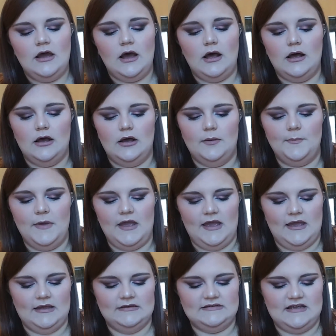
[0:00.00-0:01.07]

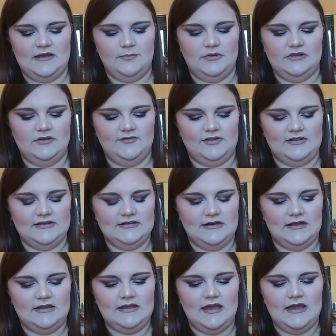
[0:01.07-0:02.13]
and I've been loving it.
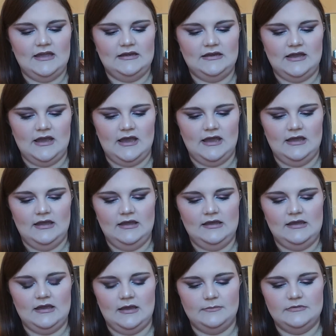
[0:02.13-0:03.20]
Again,
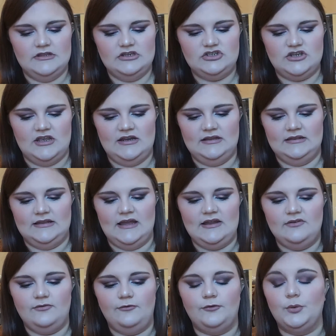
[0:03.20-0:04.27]
I am in the shade
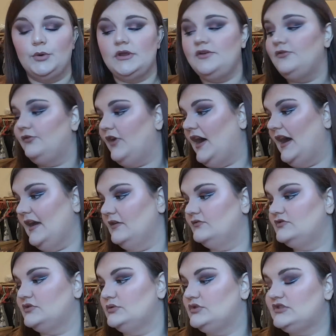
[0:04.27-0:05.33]
Light 45,
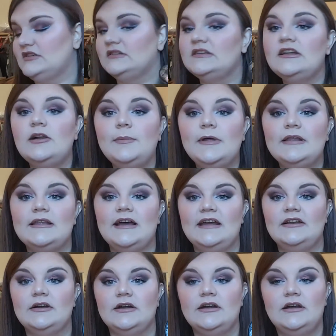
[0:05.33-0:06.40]
so just a little bit
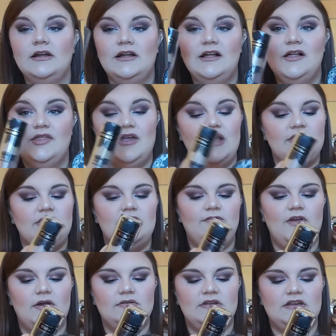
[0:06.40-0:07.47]
lighter than the
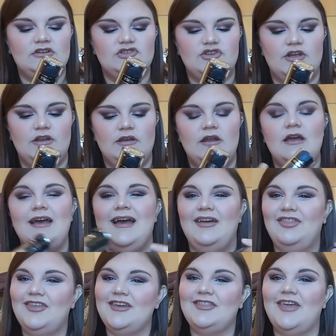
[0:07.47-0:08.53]
foundation. I
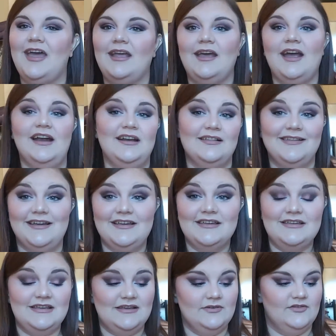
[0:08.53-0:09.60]
think that kind of like
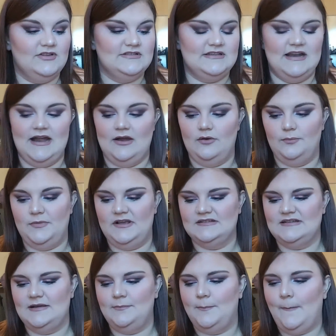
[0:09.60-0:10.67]
evens it out
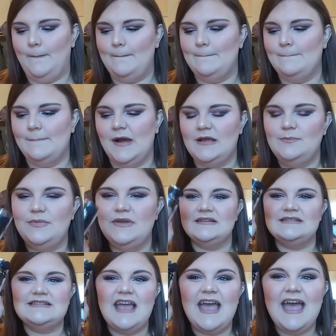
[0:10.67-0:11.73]
because I might
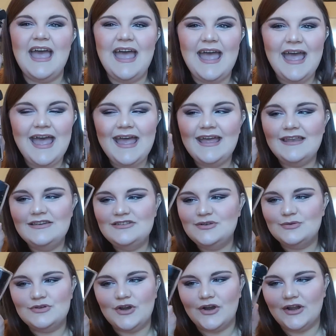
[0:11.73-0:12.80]
tad
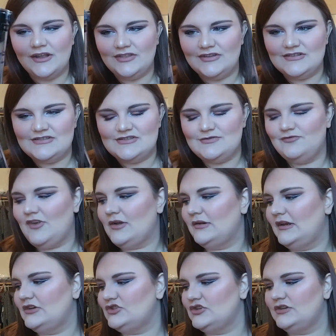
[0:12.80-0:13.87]
too dark in this
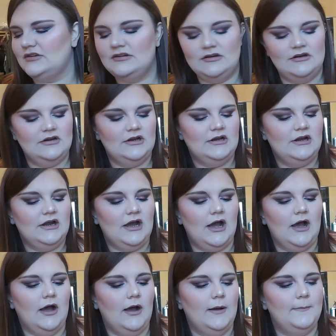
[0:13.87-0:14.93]
foundation.
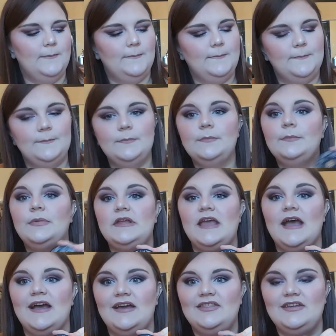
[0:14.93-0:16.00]
But
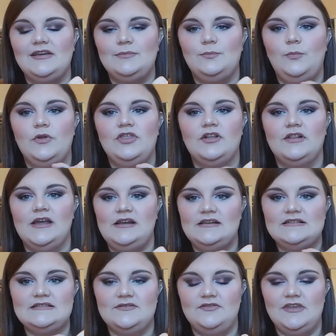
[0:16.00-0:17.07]
yeah, I think with the
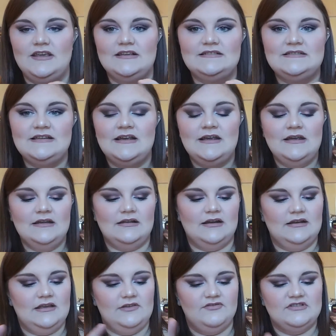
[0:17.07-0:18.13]
lightness of this,
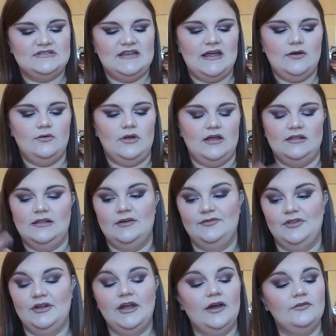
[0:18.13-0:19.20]
kind of evens it out. I
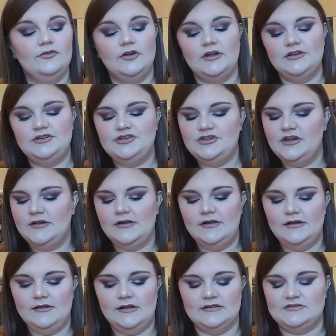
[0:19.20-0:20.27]
love the coverage.
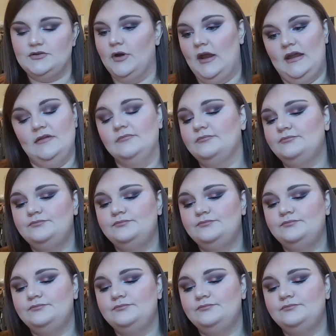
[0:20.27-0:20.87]
It's great.